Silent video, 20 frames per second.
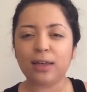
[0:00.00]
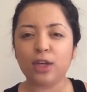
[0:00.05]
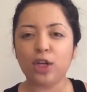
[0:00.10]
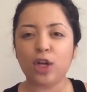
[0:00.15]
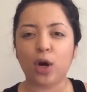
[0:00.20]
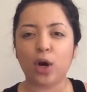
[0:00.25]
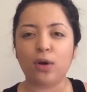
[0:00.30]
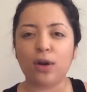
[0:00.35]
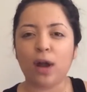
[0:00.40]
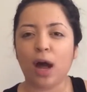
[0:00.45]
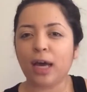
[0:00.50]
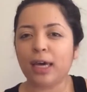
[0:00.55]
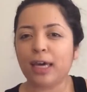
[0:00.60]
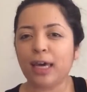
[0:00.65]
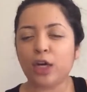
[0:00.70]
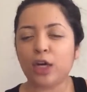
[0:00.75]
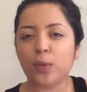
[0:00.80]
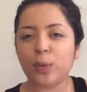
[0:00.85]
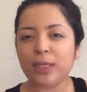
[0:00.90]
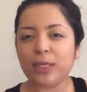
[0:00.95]
you know, not
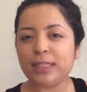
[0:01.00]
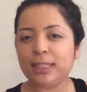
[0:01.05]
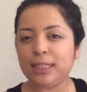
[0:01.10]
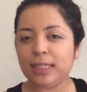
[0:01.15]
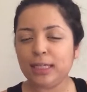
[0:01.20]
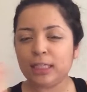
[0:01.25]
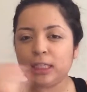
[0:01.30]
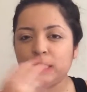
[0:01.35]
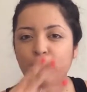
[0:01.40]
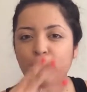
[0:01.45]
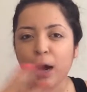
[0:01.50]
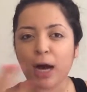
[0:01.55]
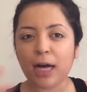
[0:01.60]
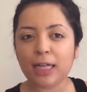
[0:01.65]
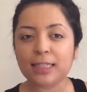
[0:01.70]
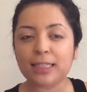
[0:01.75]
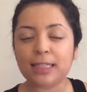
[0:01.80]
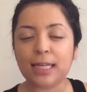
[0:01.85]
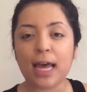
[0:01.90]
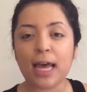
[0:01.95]
get greasy in
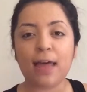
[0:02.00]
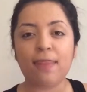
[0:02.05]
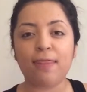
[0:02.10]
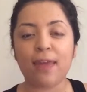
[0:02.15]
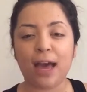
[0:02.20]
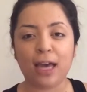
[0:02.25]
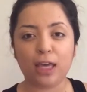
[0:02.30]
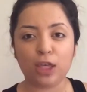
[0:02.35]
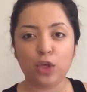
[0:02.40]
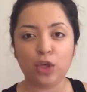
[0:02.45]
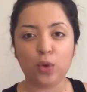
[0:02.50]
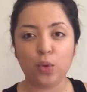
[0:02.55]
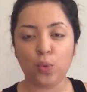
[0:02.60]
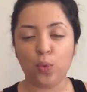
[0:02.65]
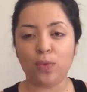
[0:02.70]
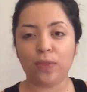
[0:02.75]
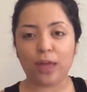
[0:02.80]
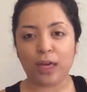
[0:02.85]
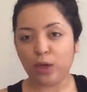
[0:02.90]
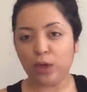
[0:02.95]
spots that
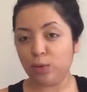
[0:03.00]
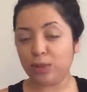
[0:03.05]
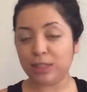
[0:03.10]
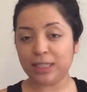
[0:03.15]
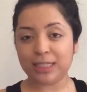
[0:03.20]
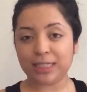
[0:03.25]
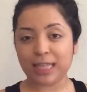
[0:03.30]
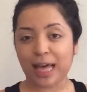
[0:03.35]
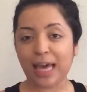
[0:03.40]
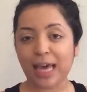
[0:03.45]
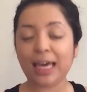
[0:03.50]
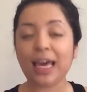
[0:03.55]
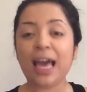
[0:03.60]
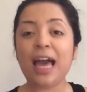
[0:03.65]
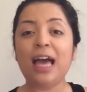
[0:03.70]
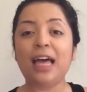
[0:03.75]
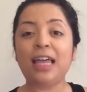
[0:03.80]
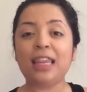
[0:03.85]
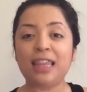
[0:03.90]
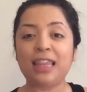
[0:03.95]
you dislike,
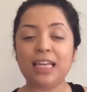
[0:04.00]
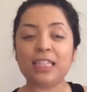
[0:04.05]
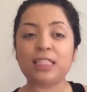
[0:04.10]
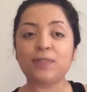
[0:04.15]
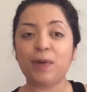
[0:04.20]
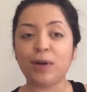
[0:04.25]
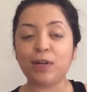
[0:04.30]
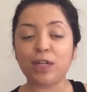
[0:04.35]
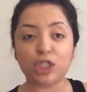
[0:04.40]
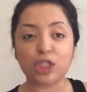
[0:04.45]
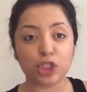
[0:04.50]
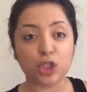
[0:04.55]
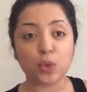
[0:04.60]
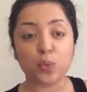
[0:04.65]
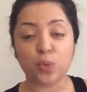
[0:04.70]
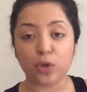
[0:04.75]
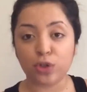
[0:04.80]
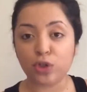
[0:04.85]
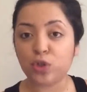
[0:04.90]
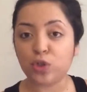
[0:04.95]
this
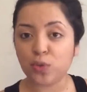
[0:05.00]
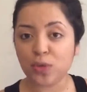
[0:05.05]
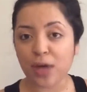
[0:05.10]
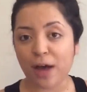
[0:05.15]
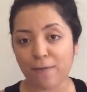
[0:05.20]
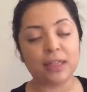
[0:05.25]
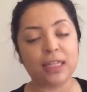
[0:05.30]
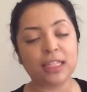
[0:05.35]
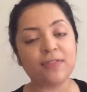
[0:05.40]
foundation will do that.